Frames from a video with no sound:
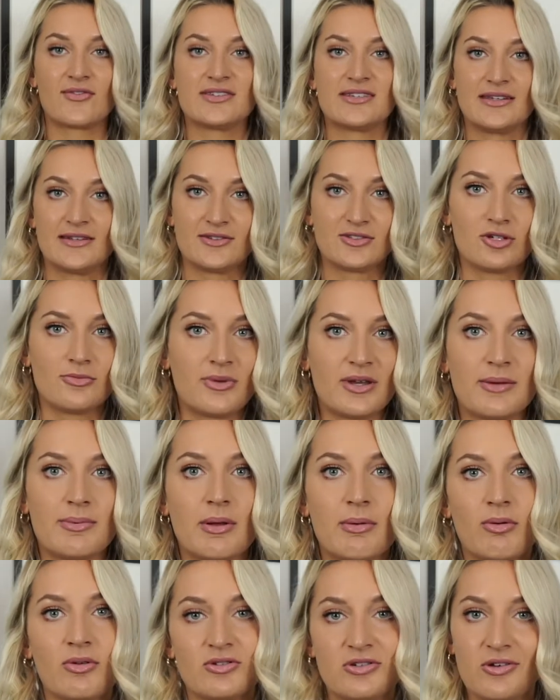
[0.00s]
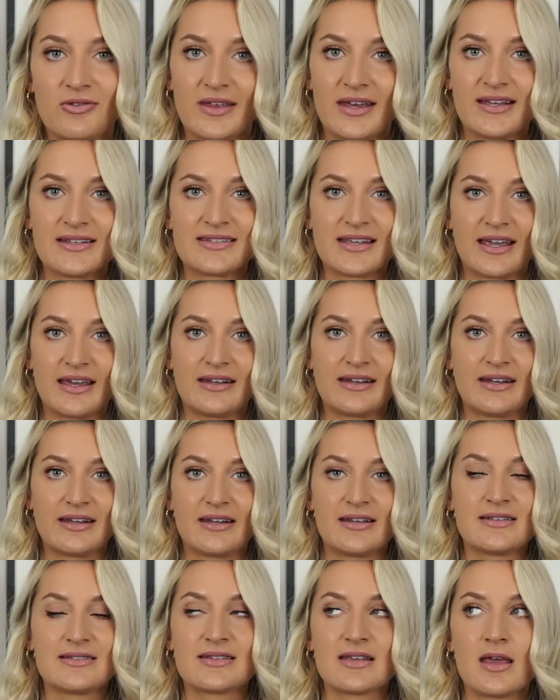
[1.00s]
seen so many people do this, and it
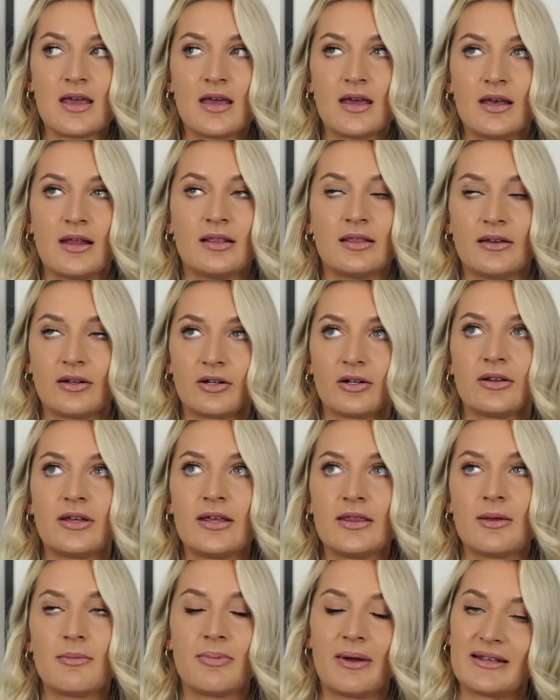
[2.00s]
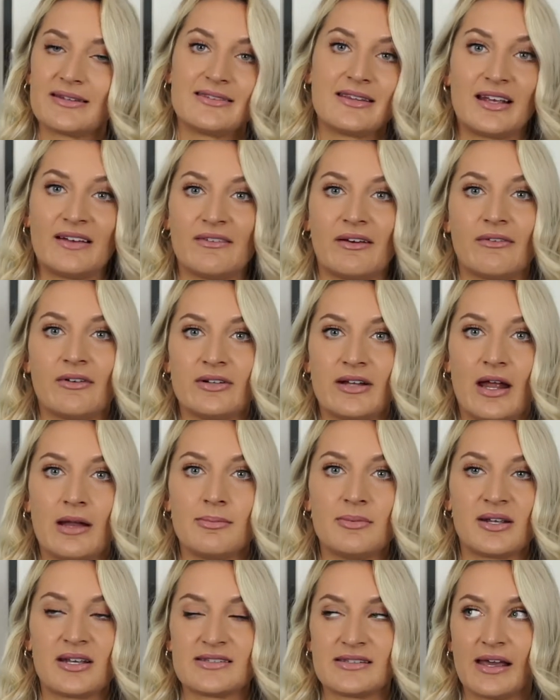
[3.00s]
is literally the best thing I've ever done
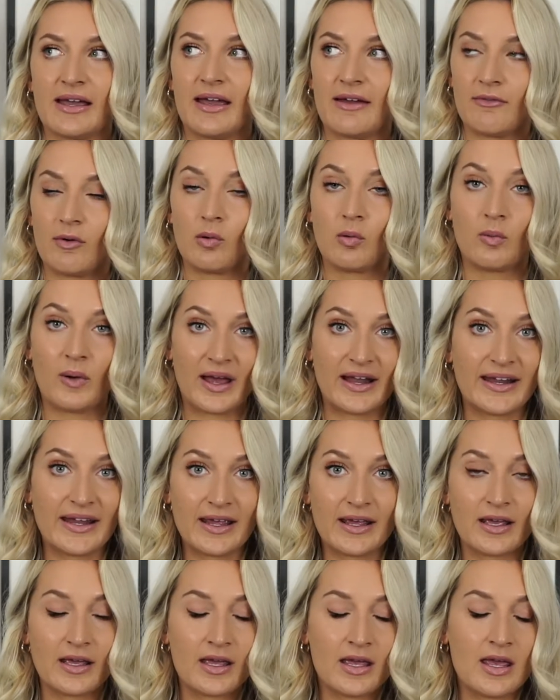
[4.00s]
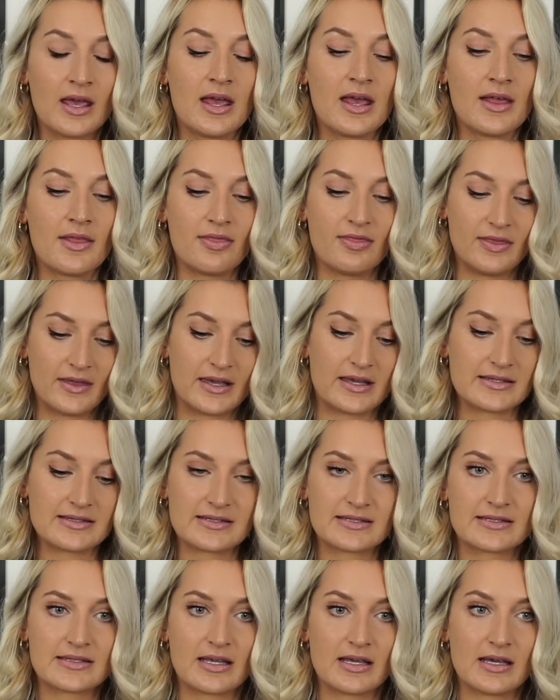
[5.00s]
because I have a wedding
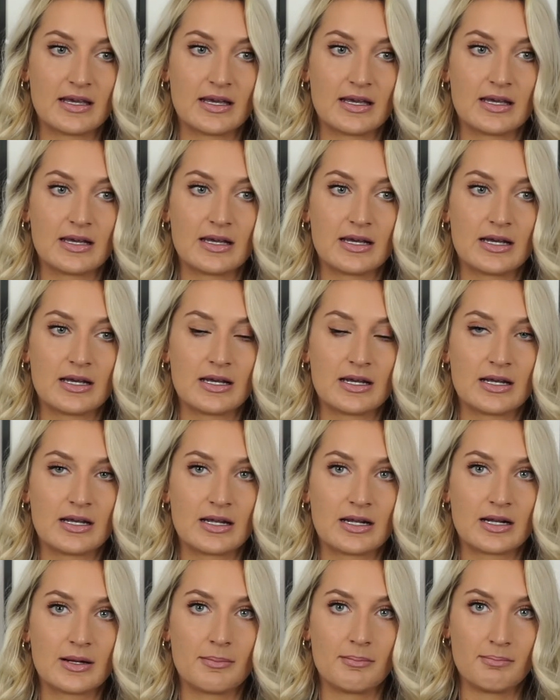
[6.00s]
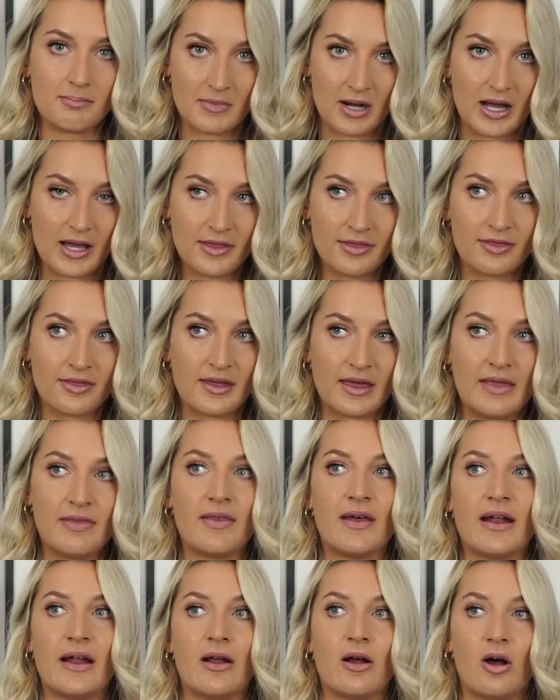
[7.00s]
this month, and
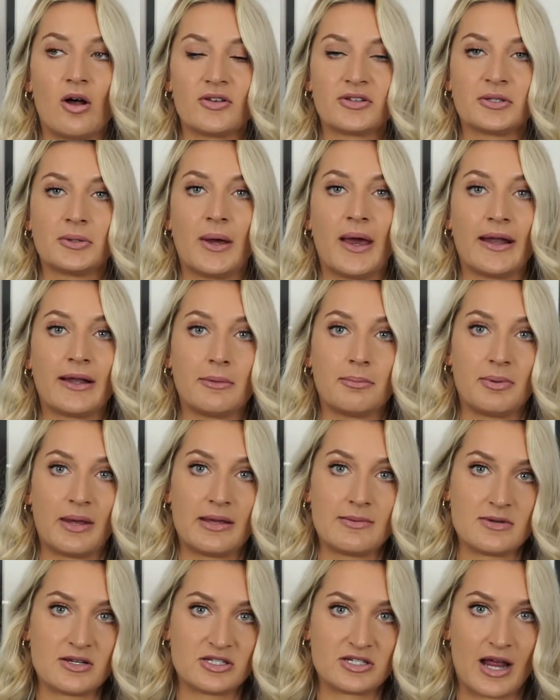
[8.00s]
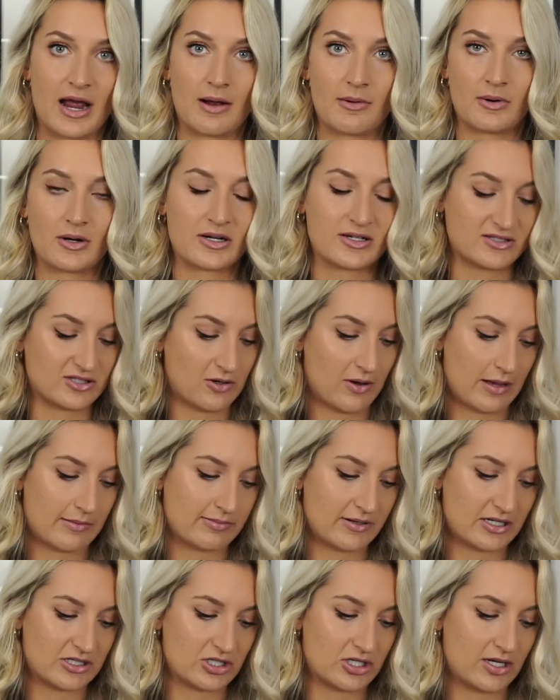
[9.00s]
then I also had a baby shower, so I
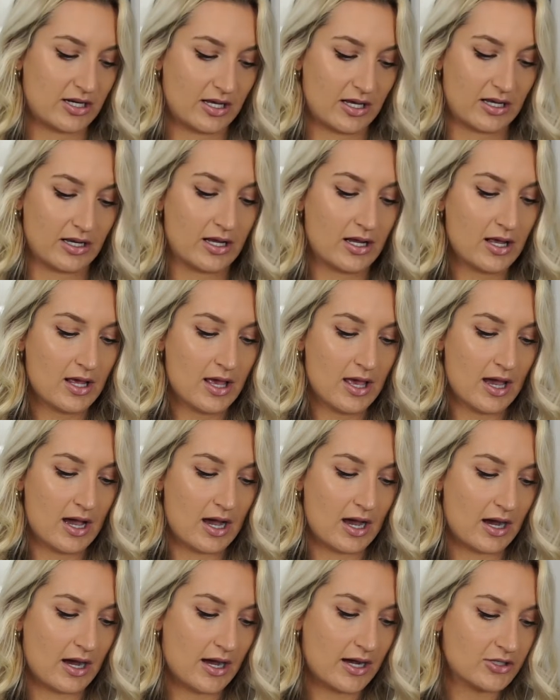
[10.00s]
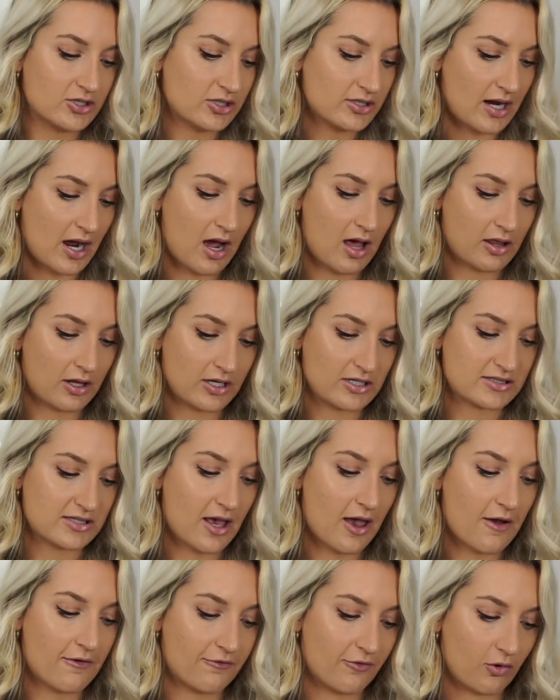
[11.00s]
budgeted $100
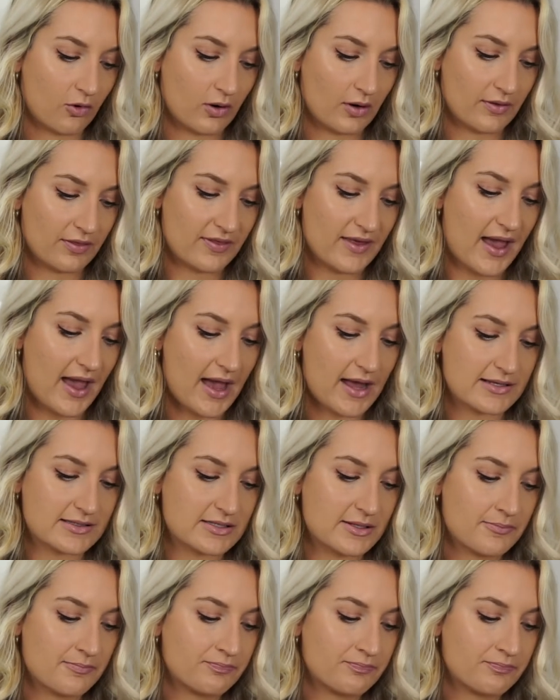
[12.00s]
for that.